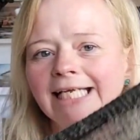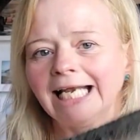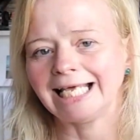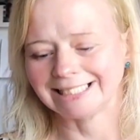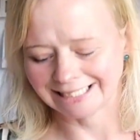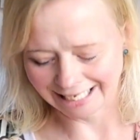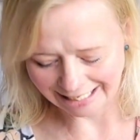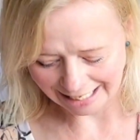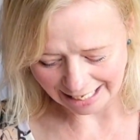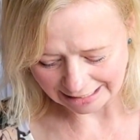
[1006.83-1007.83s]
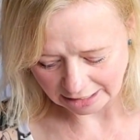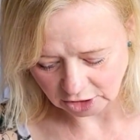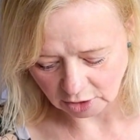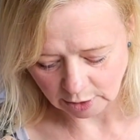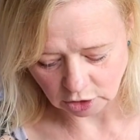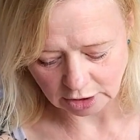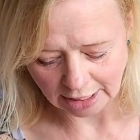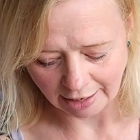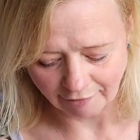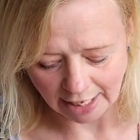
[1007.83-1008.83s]
any elastane in it, and so it doesn't
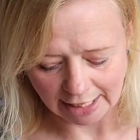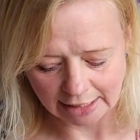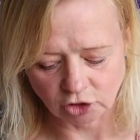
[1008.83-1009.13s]
have any